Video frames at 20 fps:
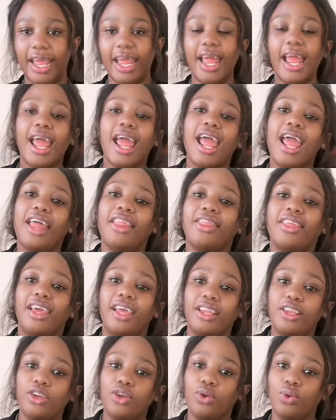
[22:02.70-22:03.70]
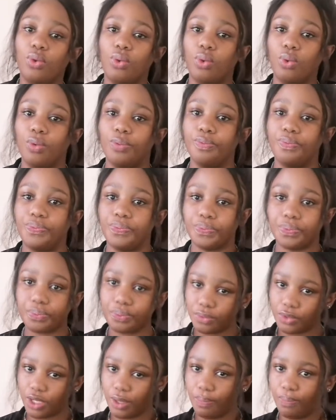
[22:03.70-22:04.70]
and then you
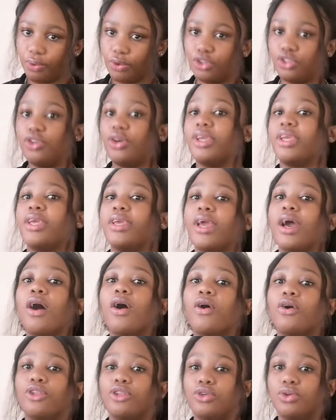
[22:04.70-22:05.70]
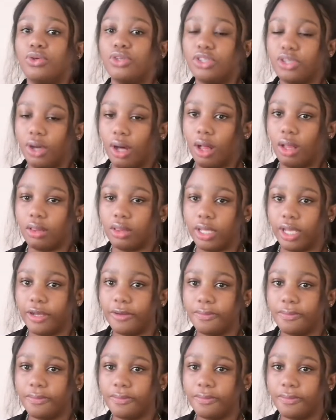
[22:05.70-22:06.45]
put your gear on neutral,